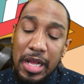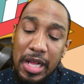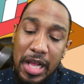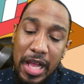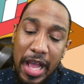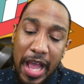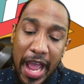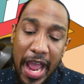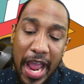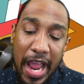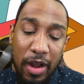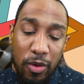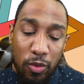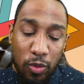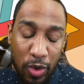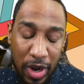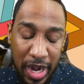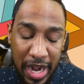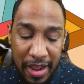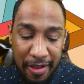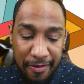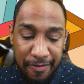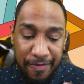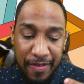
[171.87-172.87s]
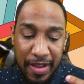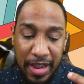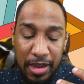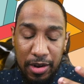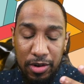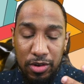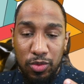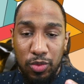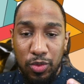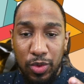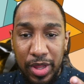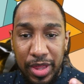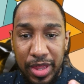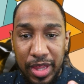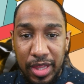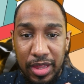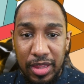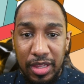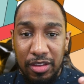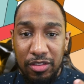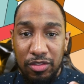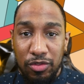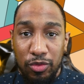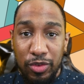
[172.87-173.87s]
And what I found within this
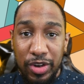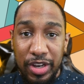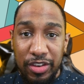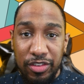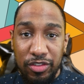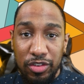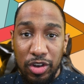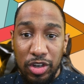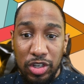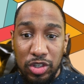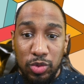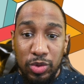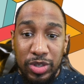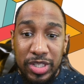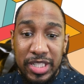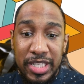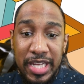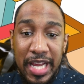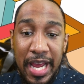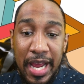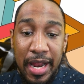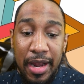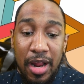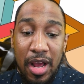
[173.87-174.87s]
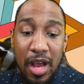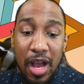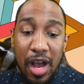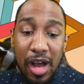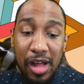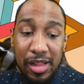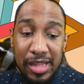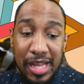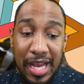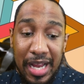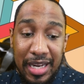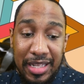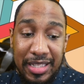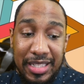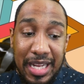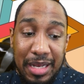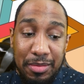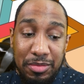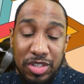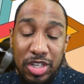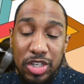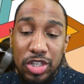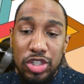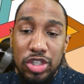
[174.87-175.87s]
research was that a lot of times
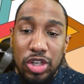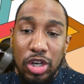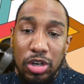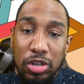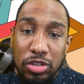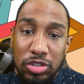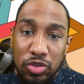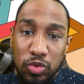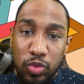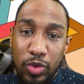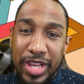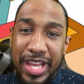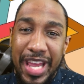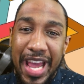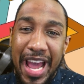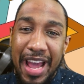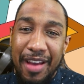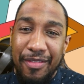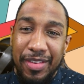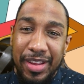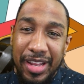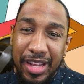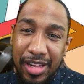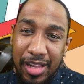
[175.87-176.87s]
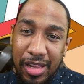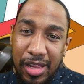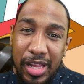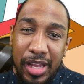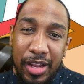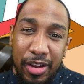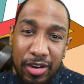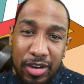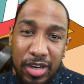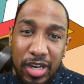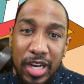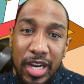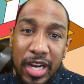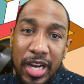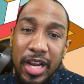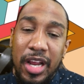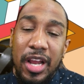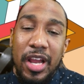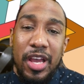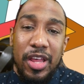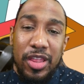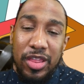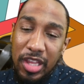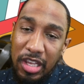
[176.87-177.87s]
adults, we have it clear cut.
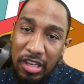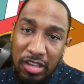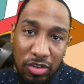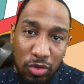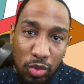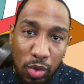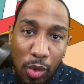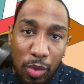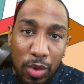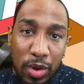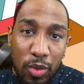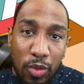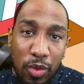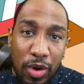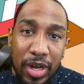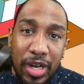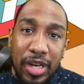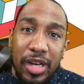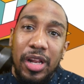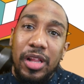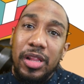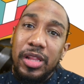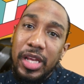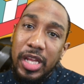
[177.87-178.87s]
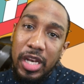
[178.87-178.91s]
This is what we want in a leader.